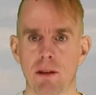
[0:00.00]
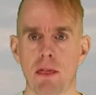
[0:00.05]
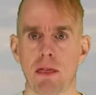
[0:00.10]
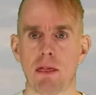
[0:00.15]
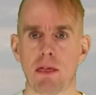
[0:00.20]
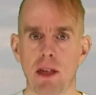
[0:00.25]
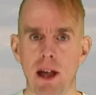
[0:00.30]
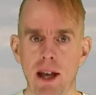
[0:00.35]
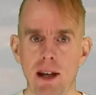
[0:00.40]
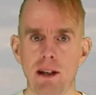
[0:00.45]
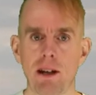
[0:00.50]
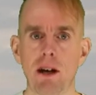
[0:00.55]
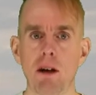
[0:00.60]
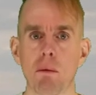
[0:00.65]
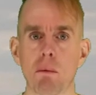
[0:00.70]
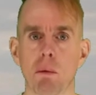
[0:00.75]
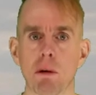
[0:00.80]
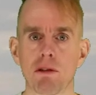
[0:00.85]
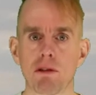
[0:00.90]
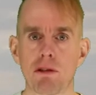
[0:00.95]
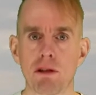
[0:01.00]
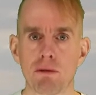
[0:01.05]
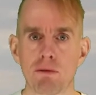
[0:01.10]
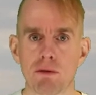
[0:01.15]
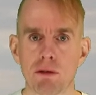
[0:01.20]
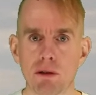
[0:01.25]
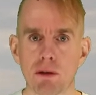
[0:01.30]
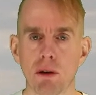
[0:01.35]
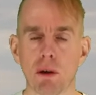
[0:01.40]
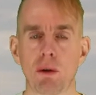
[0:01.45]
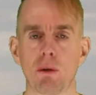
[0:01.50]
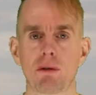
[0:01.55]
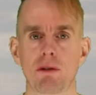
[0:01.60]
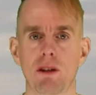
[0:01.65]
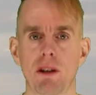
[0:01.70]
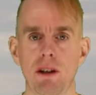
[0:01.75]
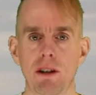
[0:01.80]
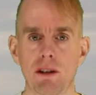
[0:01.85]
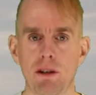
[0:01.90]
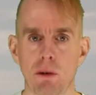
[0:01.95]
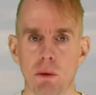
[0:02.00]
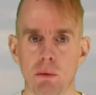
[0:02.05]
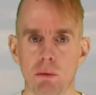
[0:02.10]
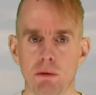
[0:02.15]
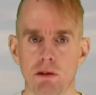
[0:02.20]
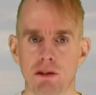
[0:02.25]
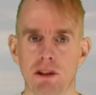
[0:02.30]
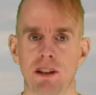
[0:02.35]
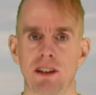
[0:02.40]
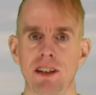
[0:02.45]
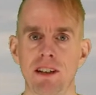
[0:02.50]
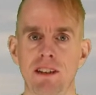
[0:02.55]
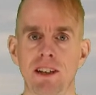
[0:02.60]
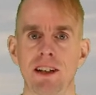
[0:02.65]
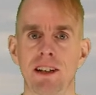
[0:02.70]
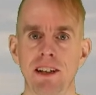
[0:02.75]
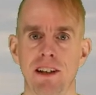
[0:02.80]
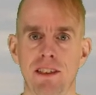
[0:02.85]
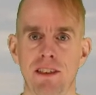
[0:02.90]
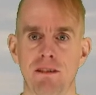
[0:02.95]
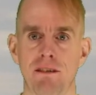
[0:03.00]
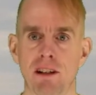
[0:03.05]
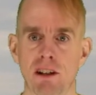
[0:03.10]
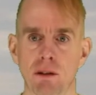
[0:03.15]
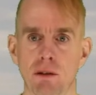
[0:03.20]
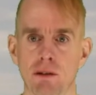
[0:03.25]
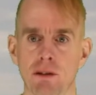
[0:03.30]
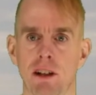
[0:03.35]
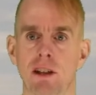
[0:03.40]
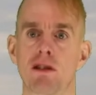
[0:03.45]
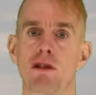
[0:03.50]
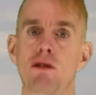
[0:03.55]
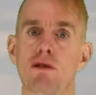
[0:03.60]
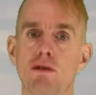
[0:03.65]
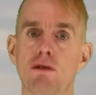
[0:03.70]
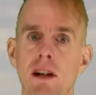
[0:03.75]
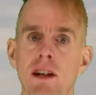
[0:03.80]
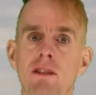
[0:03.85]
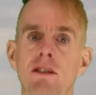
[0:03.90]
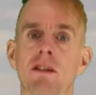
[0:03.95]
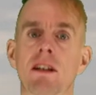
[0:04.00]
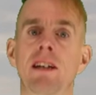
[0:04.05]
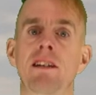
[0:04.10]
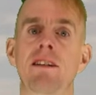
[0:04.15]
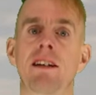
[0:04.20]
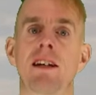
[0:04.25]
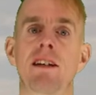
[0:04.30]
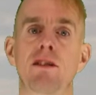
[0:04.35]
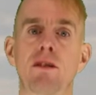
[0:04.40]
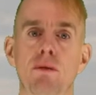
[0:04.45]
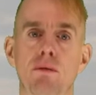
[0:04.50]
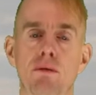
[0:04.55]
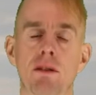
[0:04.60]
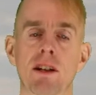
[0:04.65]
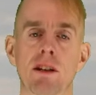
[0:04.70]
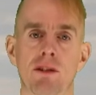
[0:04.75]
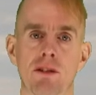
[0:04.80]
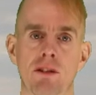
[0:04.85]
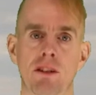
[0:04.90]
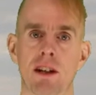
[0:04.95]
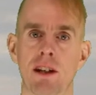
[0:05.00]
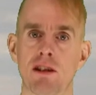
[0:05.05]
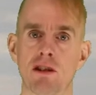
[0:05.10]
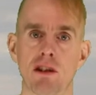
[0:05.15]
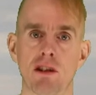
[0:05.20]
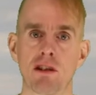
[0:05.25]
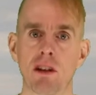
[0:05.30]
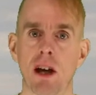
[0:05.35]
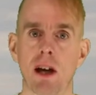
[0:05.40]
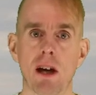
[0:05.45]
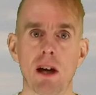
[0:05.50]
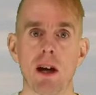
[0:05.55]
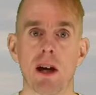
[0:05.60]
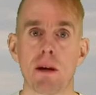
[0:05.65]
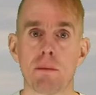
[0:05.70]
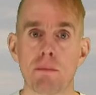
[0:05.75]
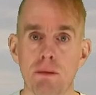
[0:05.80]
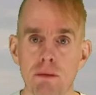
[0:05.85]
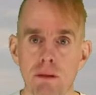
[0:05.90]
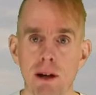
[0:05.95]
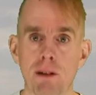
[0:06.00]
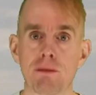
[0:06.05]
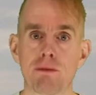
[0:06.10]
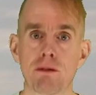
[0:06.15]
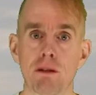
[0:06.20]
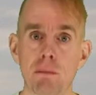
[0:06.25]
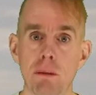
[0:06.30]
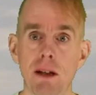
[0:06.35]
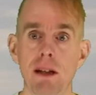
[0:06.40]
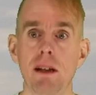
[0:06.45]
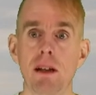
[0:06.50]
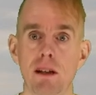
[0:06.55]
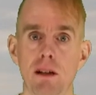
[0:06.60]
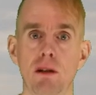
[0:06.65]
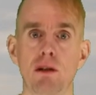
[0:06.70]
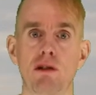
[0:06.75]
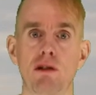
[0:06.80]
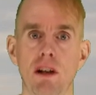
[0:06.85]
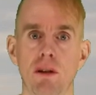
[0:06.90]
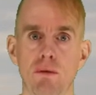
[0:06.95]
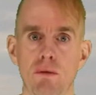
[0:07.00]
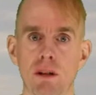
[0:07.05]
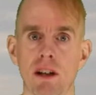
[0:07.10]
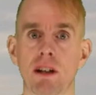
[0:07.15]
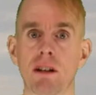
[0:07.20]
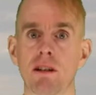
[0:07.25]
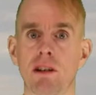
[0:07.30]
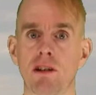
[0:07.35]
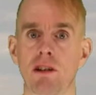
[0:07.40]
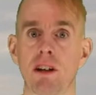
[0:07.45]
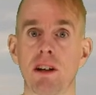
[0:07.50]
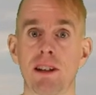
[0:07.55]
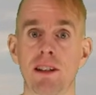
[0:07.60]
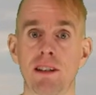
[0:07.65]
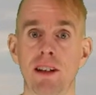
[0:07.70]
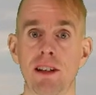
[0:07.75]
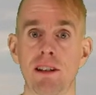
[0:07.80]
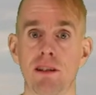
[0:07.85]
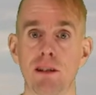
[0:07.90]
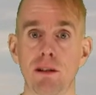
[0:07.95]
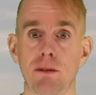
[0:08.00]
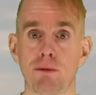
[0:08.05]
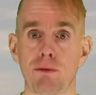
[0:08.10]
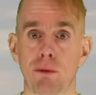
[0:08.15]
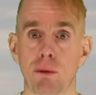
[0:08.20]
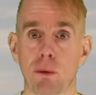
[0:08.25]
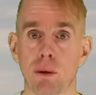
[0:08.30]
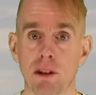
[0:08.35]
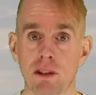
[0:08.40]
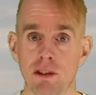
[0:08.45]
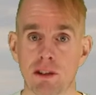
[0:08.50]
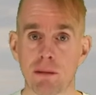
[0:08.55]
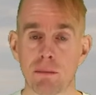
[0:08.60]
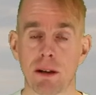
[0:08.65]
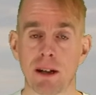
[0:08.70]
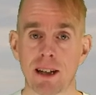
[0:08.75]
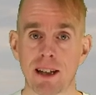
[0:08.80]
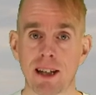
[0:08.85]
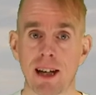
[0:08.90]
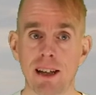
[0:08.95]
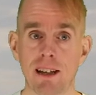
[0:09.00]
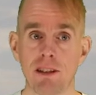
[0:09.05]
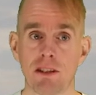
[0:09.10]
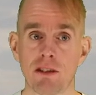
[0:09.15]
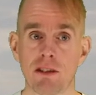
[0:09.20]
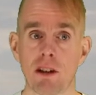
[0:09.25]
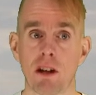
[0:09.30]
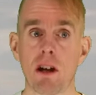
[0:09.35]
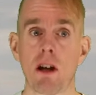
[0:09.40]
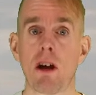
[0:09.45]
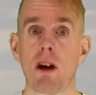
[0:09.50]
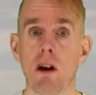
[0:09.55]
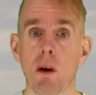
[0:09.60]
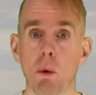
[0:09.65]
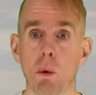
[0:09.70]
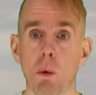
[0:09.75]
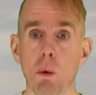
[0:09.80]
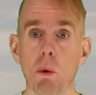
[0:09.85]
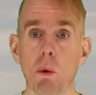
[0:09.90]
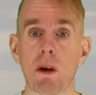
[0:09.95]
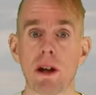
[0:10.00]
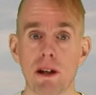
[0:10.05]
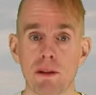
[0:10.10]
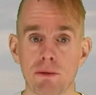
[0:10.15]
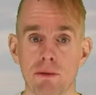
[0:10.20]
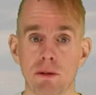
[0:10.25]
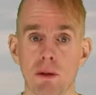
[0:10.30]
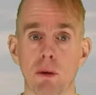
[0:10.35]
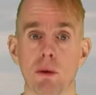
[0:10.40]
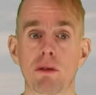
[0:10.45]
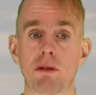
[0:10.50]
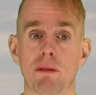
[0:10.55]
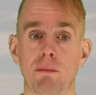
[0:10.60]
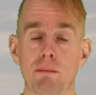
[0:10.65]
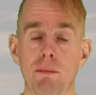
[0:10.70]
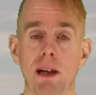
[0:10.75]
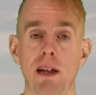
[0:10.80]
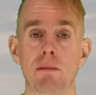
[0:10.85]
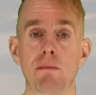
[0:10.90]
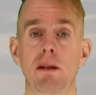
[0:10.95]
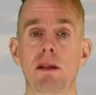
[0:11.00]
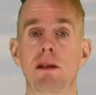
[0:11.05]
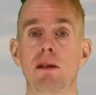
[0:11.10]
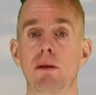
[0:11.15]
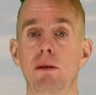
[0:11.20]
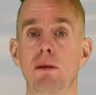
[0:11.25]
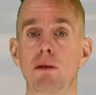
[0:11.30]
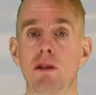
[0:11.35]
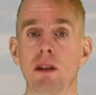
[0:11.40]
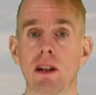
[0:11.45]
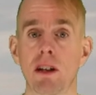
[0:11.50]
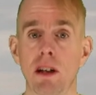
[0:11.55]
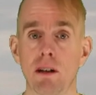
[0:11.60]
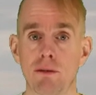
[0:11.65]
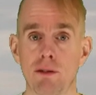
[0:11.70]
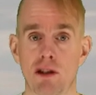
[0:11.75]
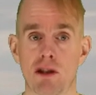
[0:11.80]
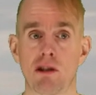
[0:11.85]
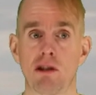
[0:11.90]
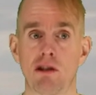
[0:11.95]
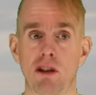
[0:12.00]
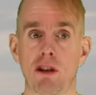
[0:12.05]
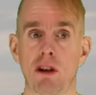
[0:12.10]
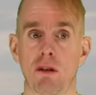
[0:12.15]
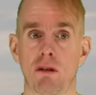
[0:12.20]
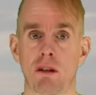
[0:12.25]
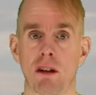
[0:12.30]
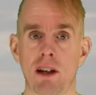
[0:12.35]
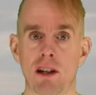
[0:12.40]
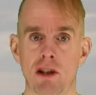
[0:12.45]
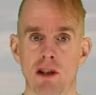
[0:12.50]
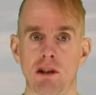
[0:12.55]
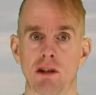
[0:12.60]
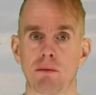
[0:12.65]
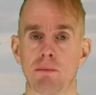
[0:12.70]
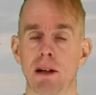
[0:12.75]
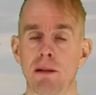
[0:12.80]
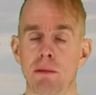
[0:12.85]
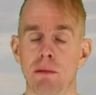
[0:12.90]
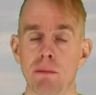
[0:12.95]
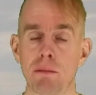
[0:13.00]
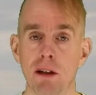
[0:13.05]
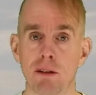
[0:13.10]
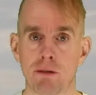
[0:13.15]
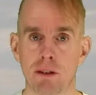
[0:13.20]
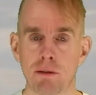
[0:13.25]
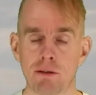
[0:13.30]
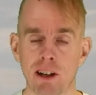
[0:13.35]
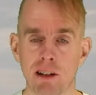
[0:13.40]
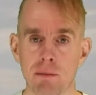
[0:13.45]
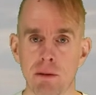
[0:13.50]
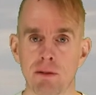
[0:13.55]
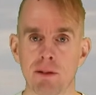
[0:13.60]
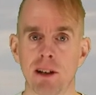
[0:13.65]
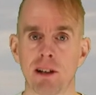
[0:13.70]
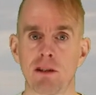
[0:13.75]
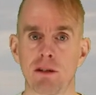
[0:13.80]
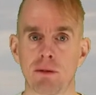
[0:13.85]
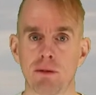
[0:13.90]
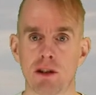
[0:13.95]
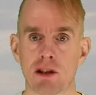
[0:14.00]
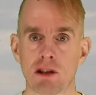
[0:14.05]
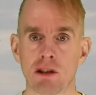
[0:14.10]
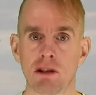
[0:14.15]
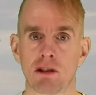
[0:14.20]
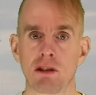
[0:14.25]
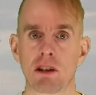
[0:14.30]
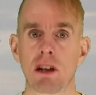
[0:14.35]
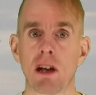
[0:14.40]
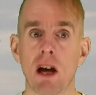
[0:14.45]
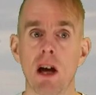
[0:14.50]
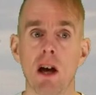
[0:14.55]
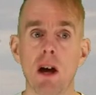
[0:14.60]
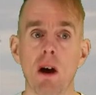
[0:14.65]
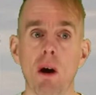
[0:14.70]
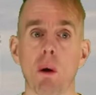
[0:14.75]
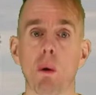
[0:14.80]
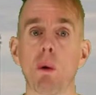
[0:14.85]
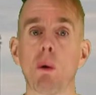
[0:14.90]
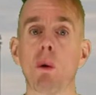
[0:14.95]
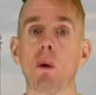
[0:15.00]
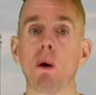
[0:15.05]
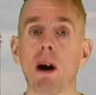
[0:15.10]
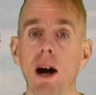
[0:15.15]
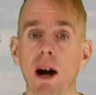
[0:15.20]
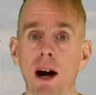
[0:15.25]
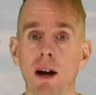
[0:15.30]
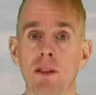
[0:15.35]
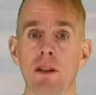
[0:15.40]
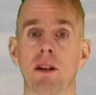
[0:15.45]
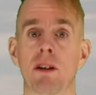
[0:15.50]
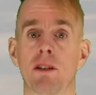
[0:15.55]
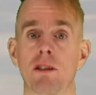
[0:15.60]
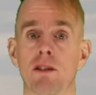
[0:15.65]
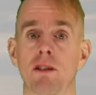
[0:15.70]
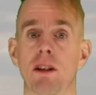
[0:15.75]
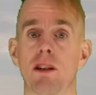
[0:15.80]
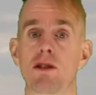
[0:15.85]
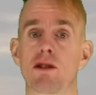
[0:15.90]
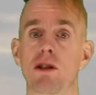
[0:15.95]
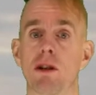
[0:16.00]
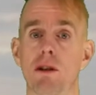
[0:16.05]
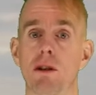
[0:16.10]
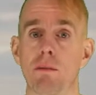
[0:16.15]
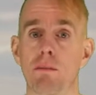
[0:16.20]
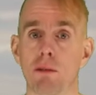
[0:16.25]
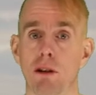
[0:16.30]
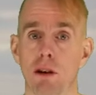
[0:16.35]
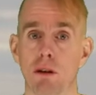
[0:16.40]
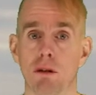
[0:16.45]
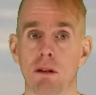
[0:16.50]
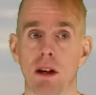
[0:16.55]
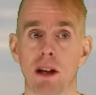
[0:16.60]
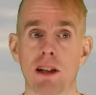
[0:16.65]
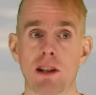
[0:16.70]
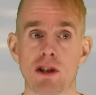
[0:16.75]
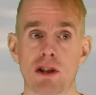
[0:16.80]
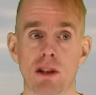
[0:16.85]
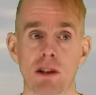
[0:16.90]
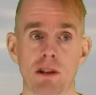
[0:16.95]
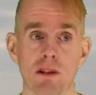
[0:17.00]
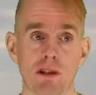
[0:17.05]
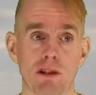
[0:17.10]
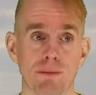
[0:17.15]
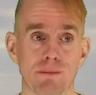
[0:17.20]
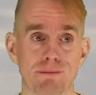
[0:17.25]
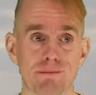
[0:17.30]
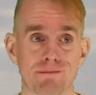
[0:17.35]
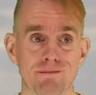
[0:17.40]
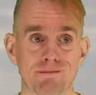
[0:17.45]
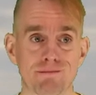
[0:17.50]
Then, once you've got your study done in theoretical stages, translate it into real stages, preferably using real design data for a similar case, or if not, maybe using efficiency correlations, maybe Murphy vapor phase efficiency or other such correlations.